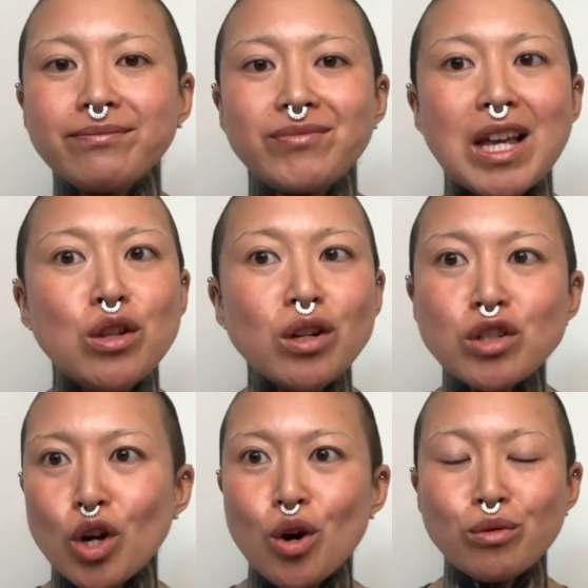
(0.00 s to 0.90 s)
They look
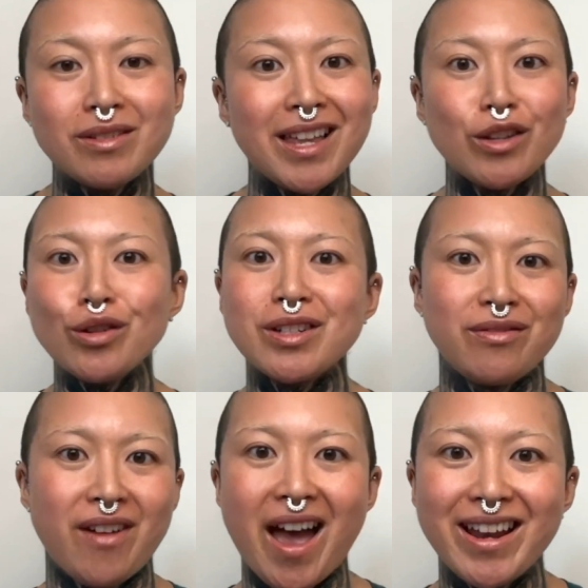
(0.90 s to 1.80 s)
toned. They look
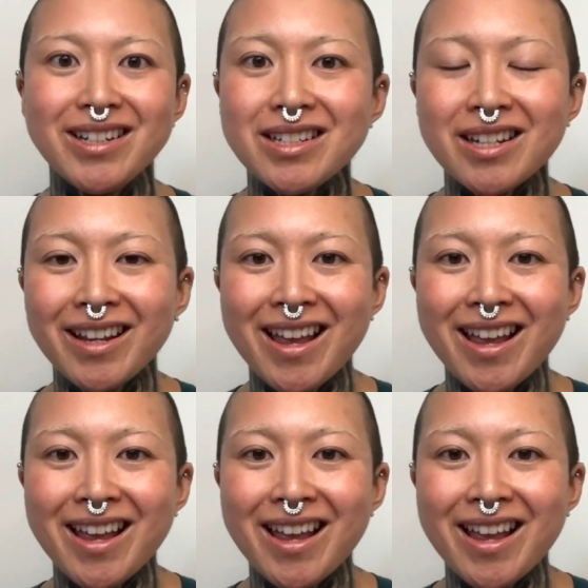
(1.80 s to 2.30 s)
defined.